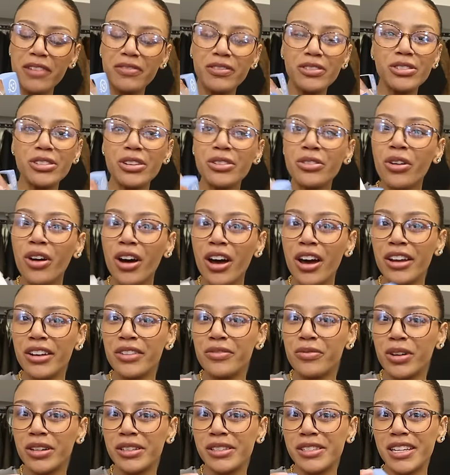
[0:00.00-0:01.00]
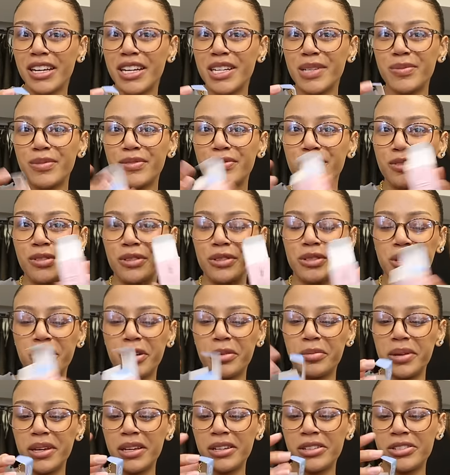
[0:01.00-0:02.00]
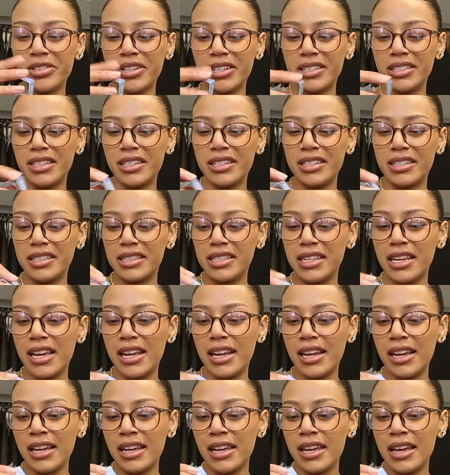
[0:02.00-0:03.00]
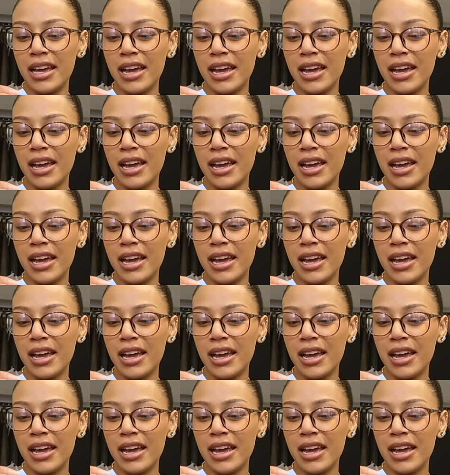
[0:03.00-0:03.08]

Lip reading: I've also not heard of One Size before, so I'll be interested to see